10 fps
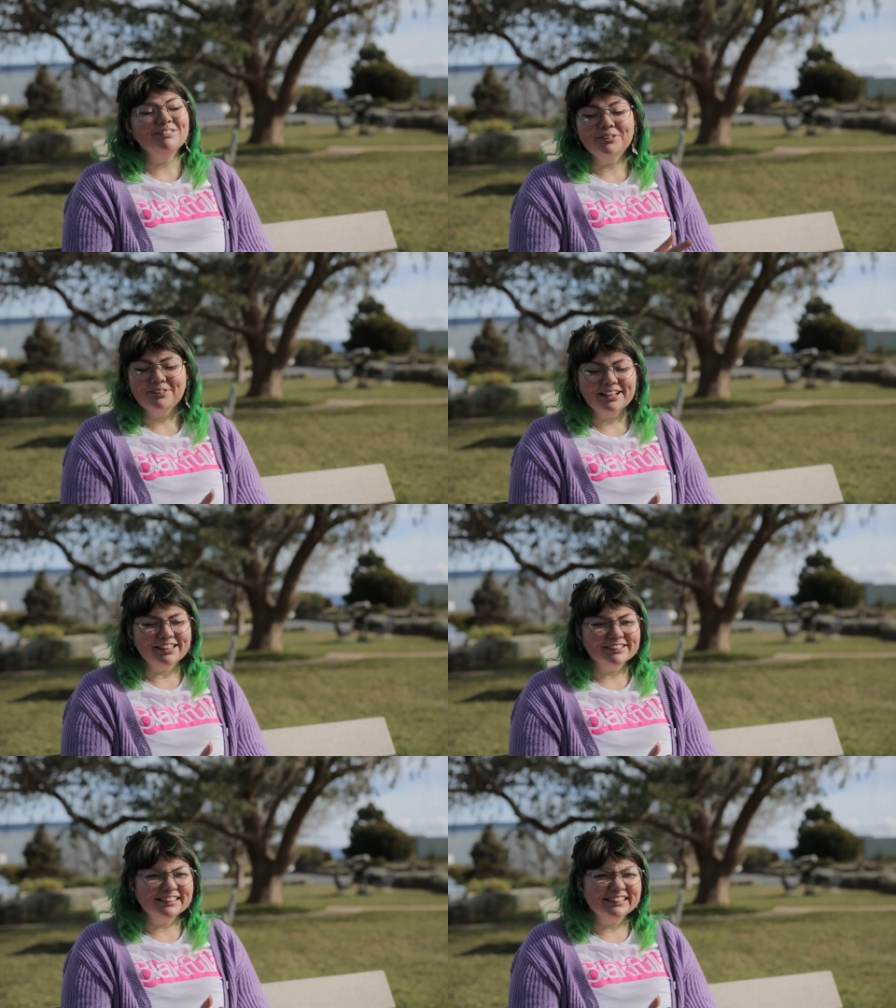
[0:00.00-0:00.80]
Milky Way
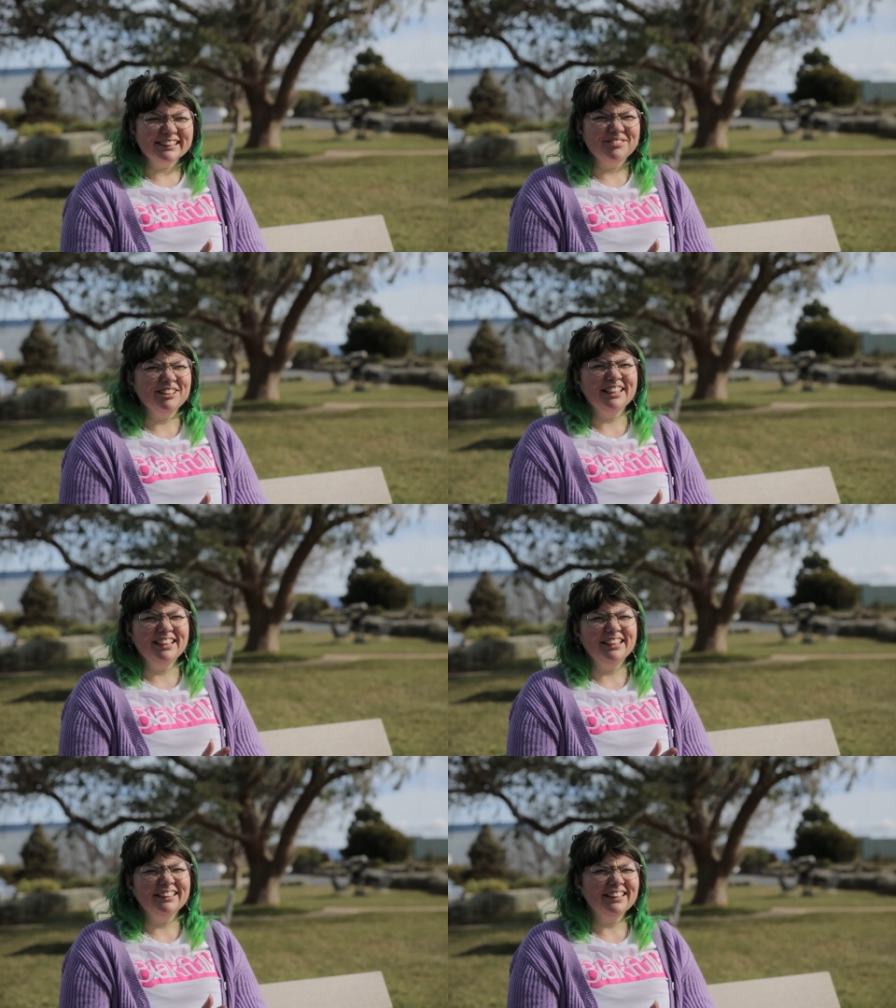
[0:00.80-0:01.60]
Galaxy is something
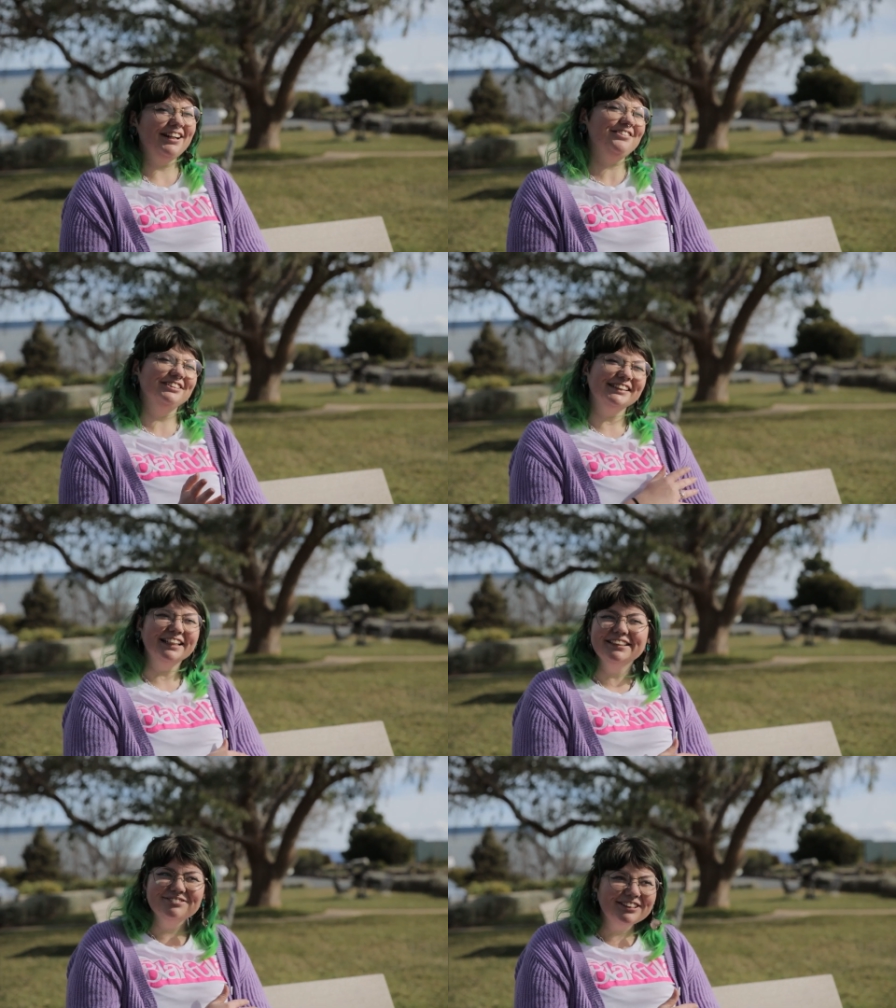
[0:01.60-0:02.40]
that I've
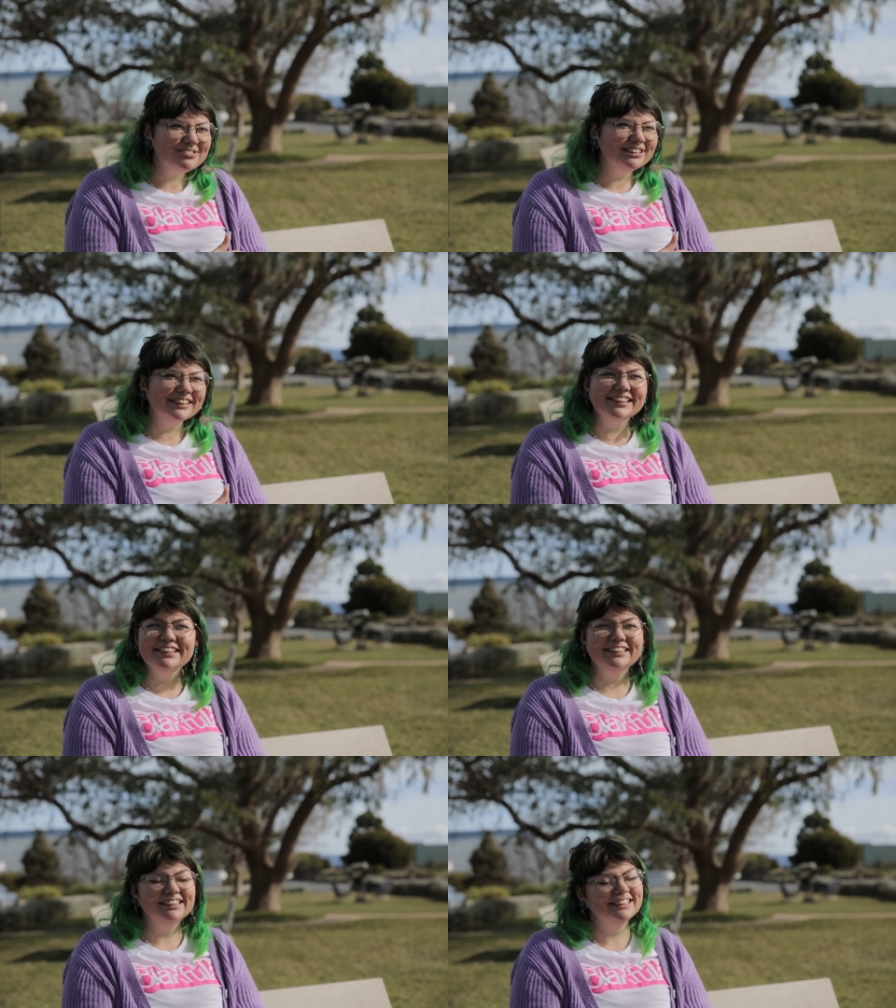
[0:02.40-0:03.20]
studied
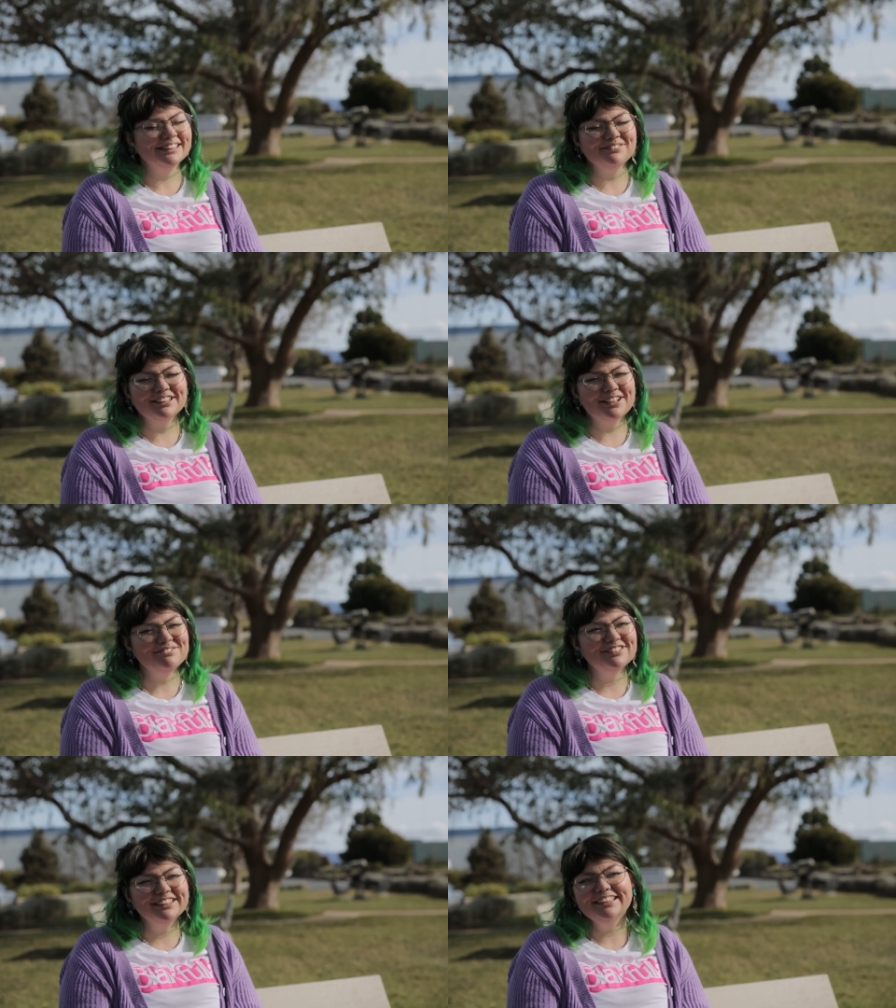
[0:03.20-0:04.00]
previously. It's something
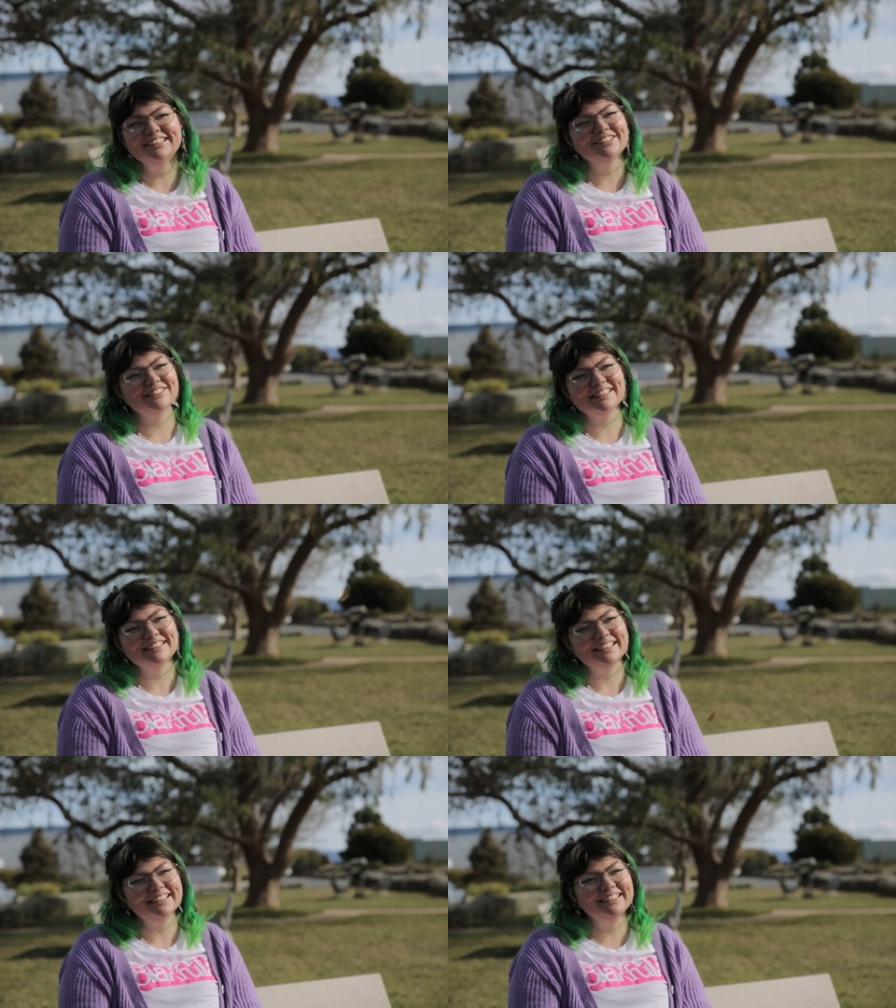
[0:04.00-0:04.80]
I'm really
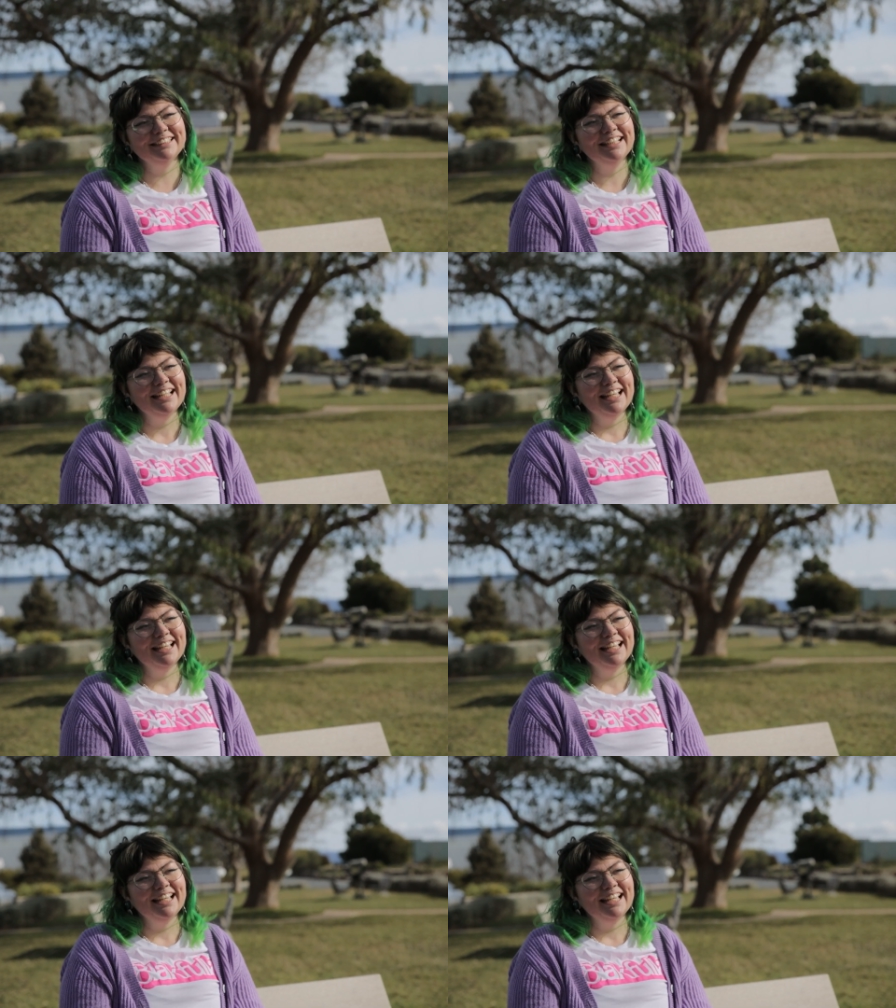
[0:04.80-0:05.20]
interested in.